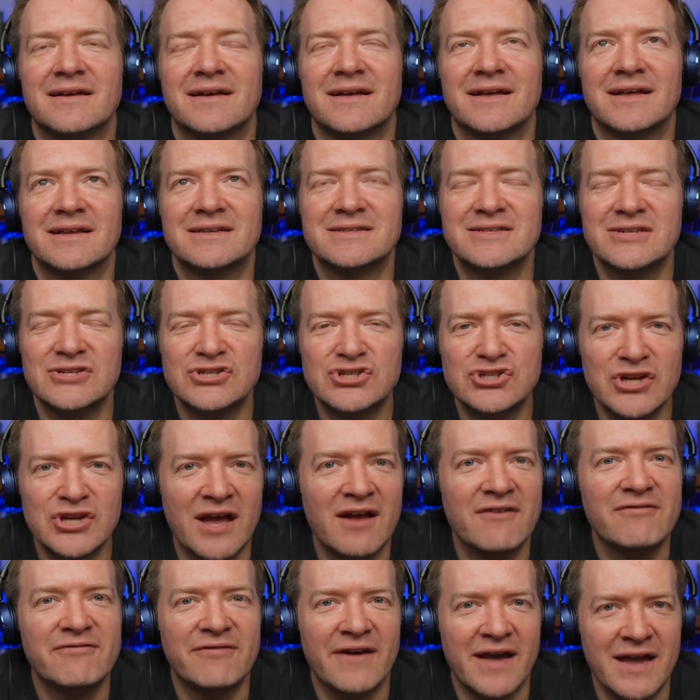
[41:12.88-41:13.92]
share
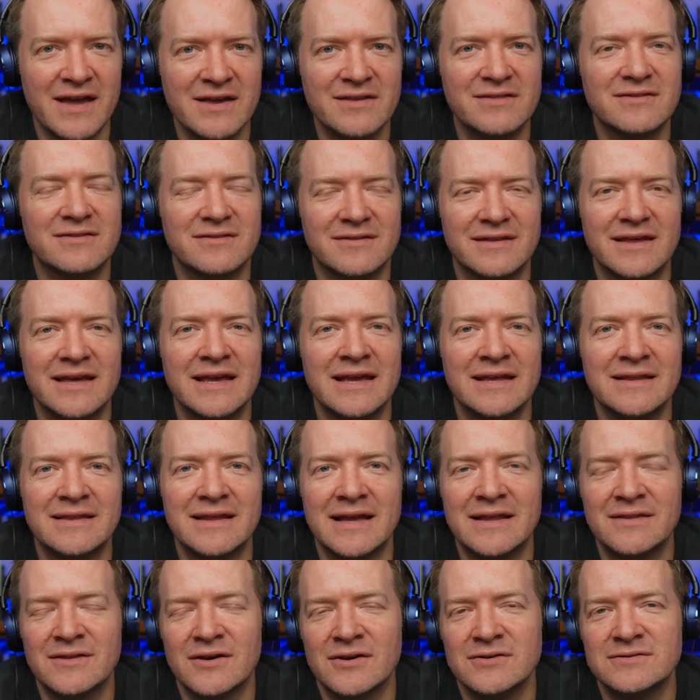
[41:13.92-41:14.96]
faith in
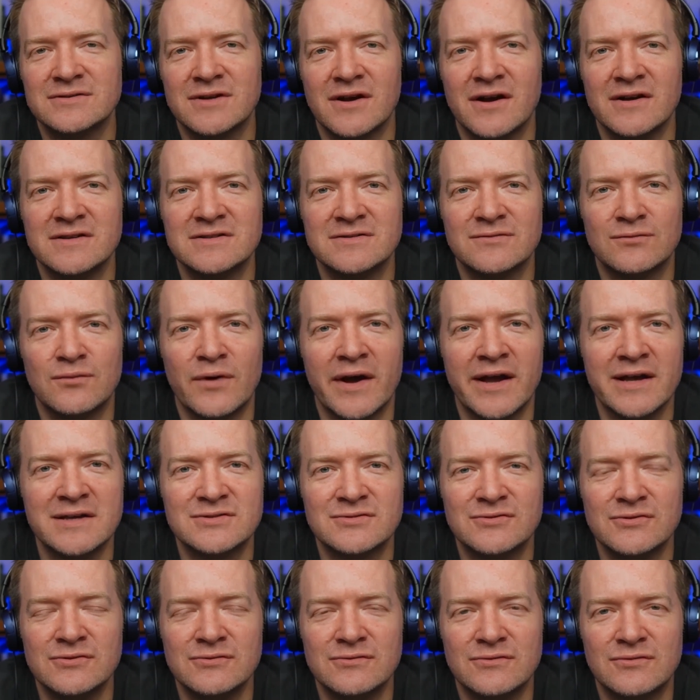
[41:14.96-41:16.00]
those kinds of ways
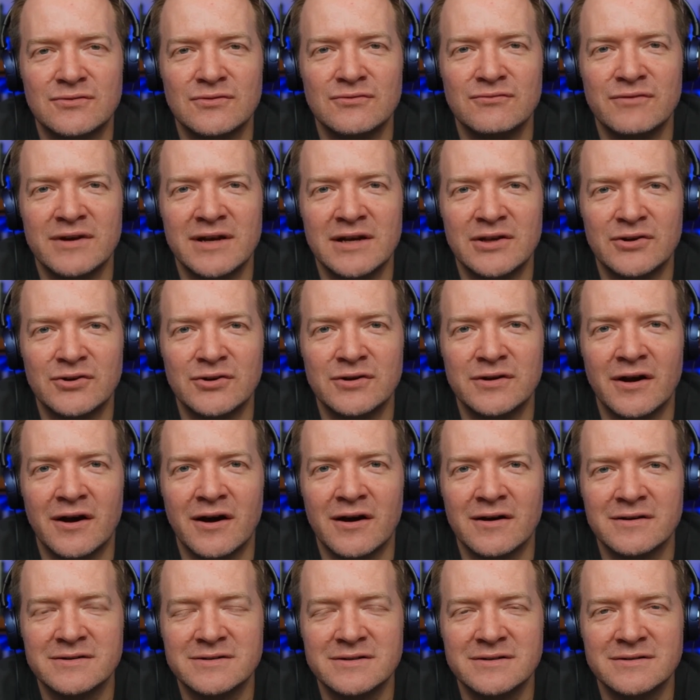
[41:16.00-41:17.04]
through really good
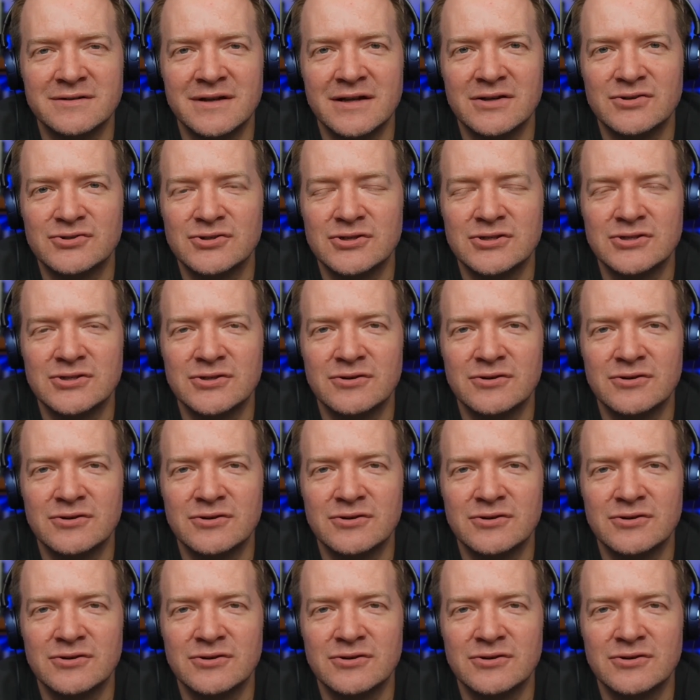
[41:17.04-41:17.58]
art and literature and